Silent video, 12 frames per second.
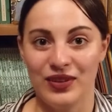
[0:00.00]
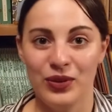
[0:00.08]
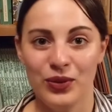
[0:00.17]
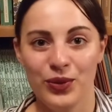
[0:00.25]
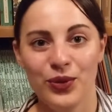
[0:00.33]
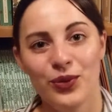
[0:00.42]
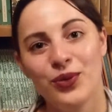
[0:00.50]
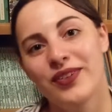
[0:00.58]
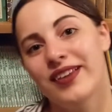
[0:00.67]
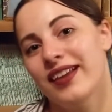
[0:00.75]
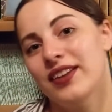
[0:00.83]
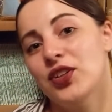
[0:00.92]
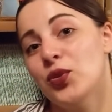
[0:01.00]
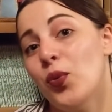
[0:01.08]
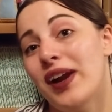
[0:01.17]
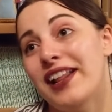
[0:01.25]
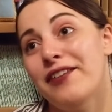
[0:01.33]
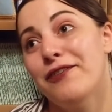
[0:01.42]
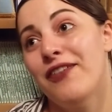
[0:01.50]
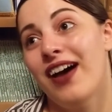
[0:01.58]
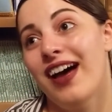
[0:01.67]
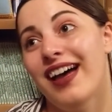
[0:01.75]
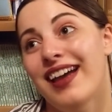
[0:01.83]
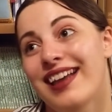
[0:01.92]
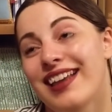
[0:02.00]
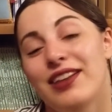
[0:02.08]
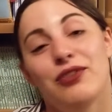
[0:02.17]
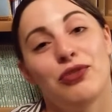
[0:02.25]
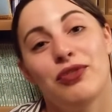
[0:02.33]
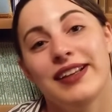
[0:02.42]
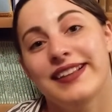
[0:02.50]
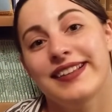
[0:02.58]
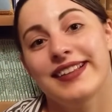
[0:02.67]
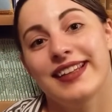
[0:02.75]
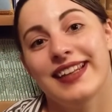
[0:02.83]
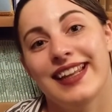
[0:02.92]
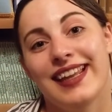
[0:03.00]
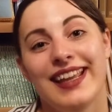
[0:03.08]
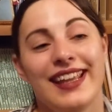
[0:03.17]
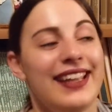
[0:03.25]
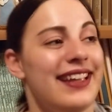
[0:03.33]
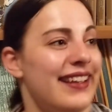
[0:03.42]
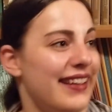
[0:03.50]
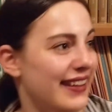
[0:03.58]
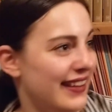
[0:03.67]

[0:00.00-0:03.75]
You turned 25 recently.